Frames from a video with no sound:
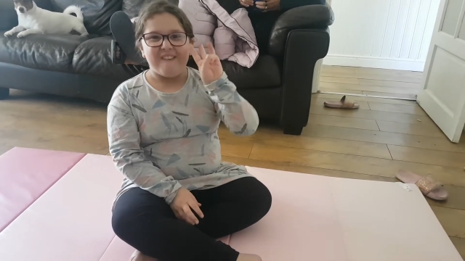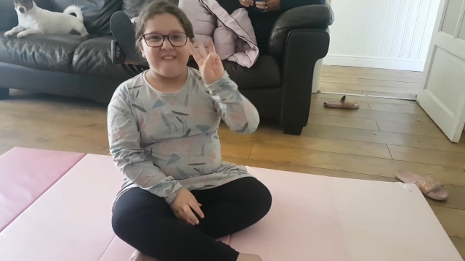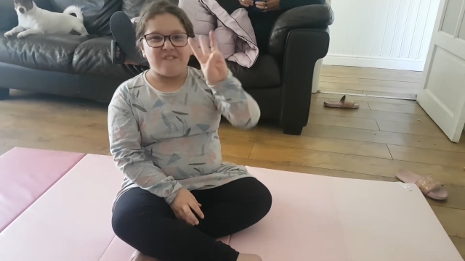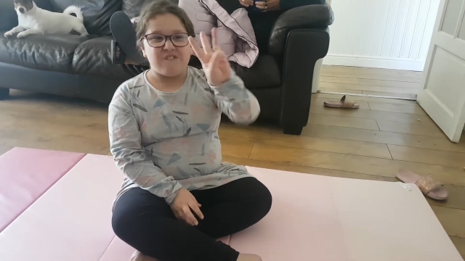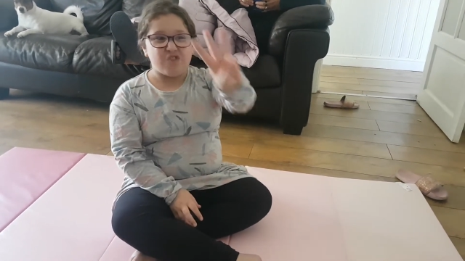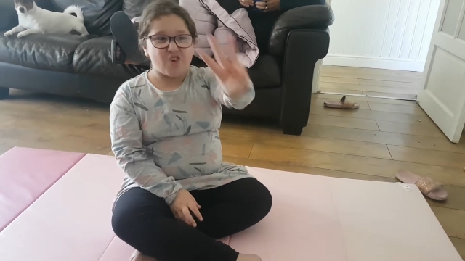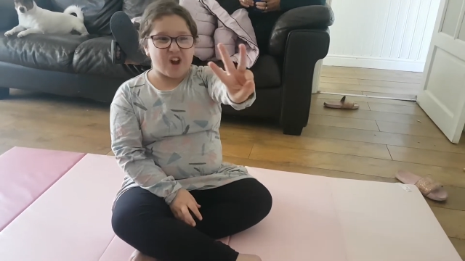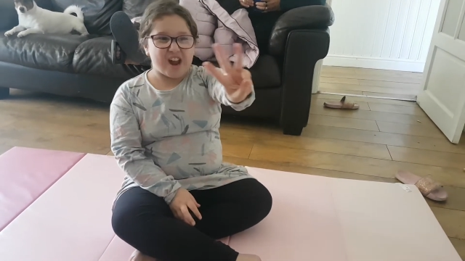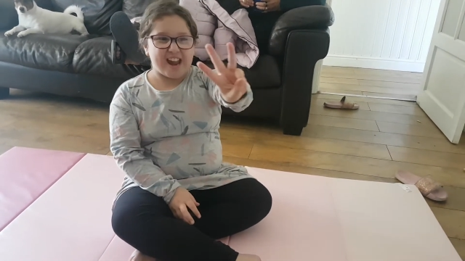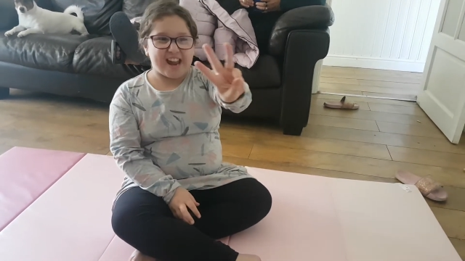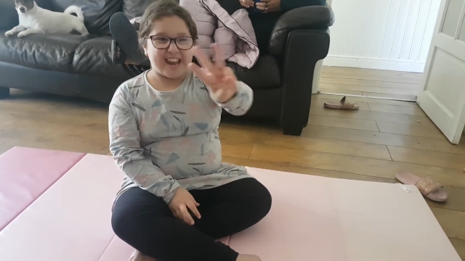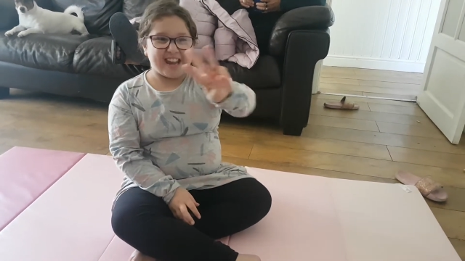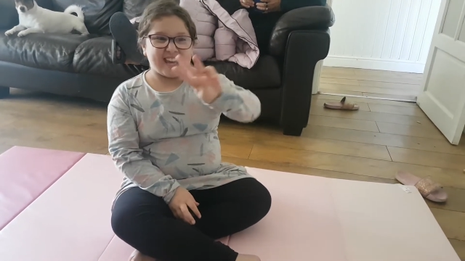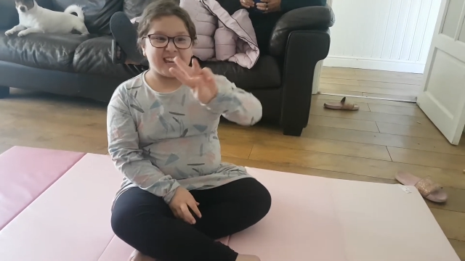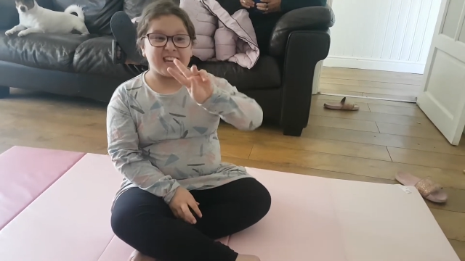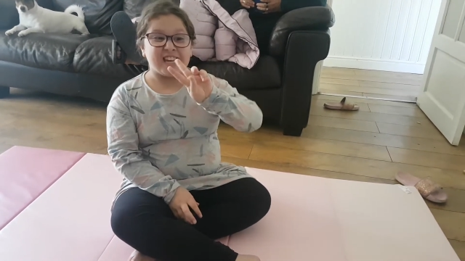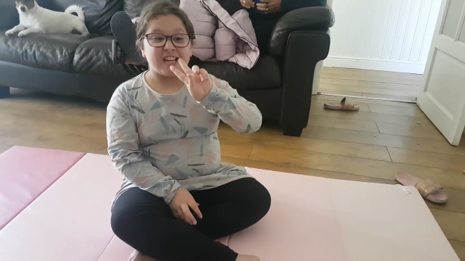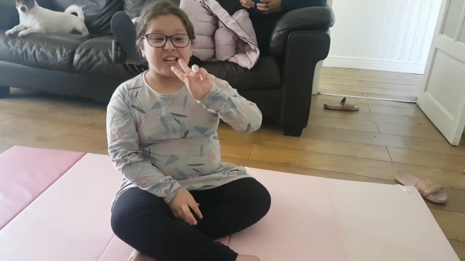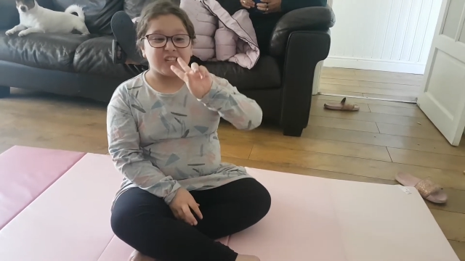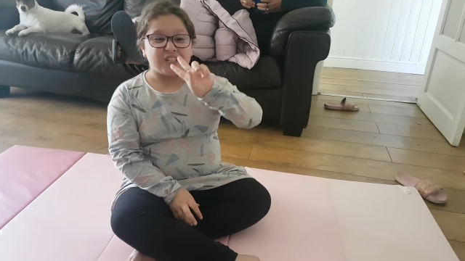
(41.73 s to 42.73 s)
three,
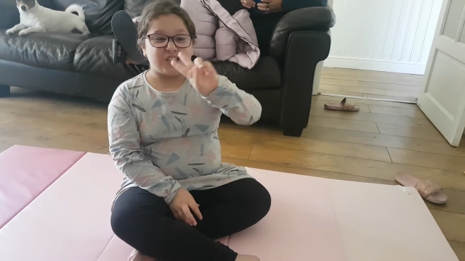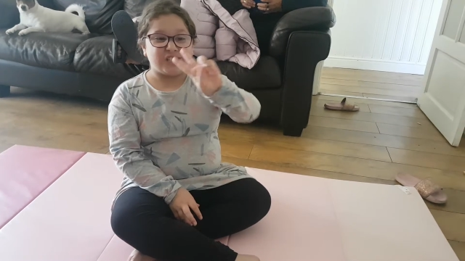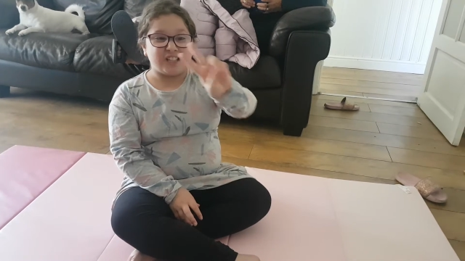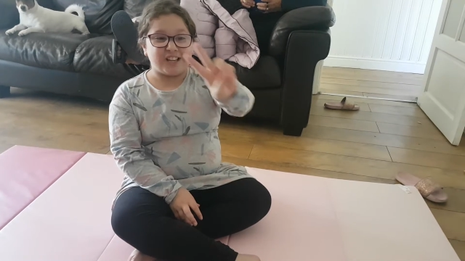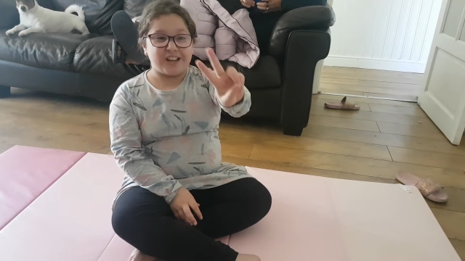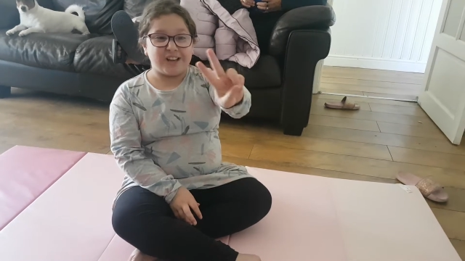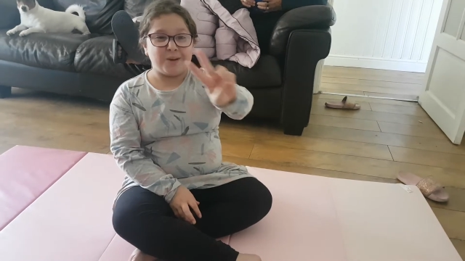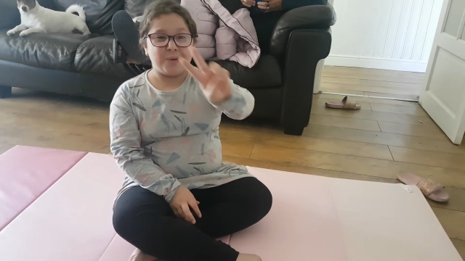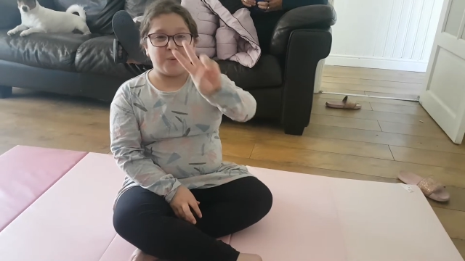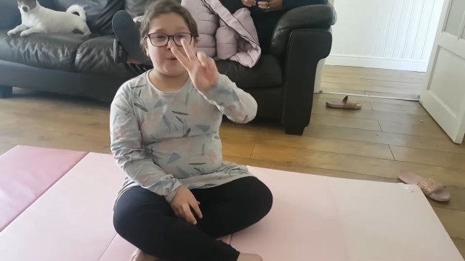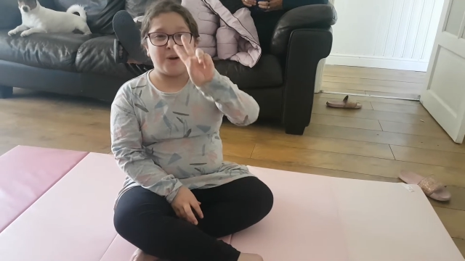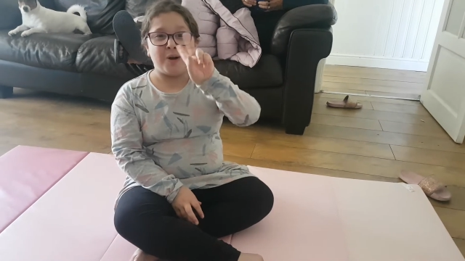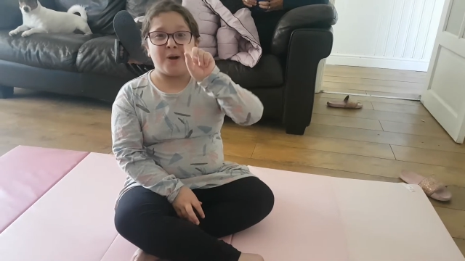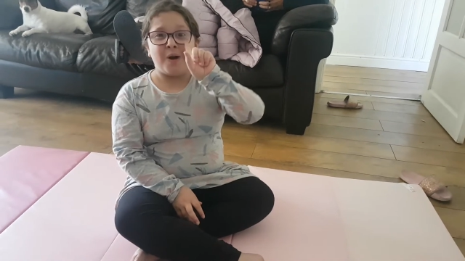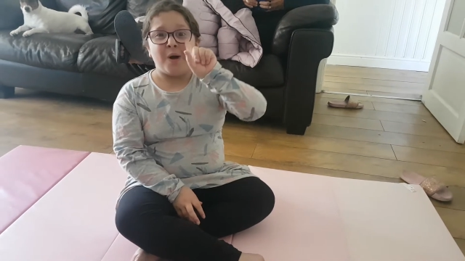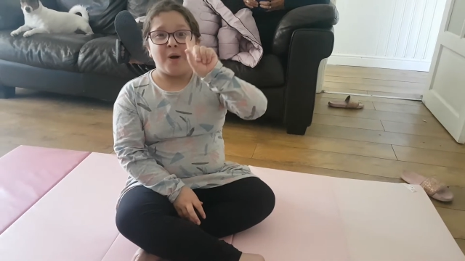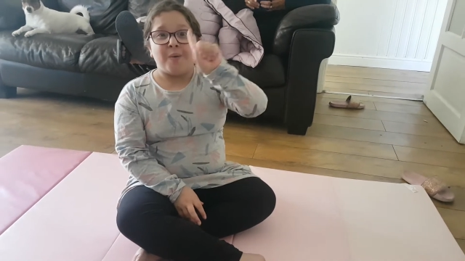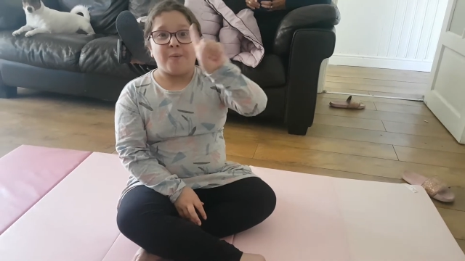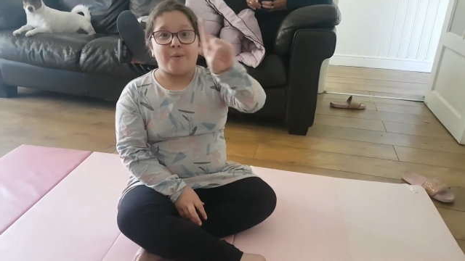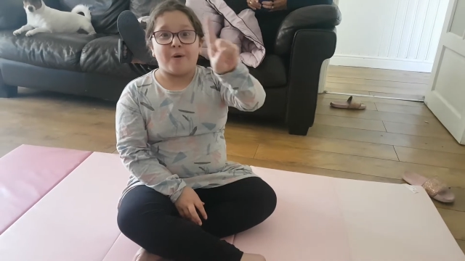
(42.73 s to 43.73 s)
two,
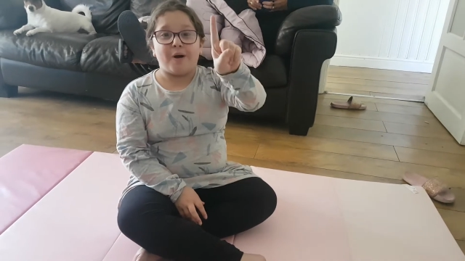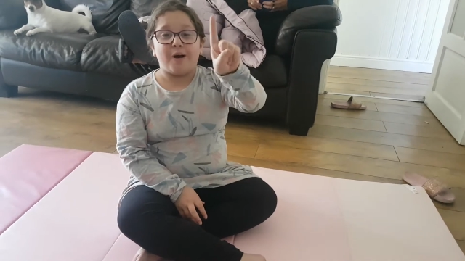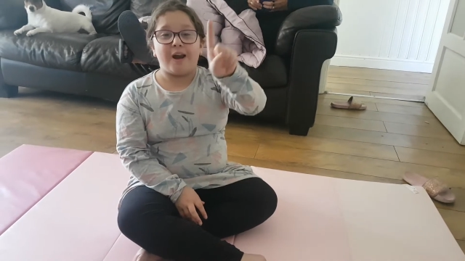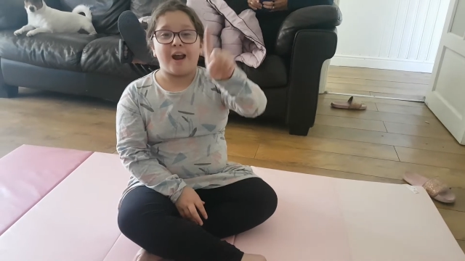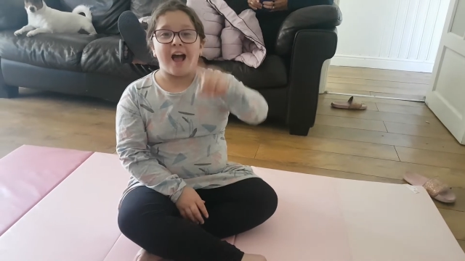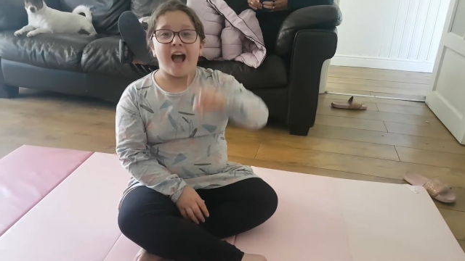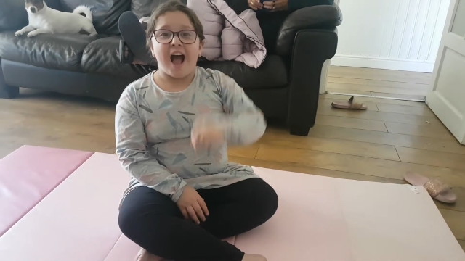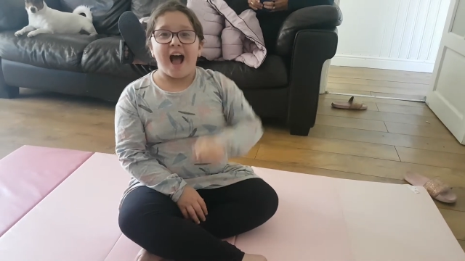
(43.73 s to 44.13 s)
one.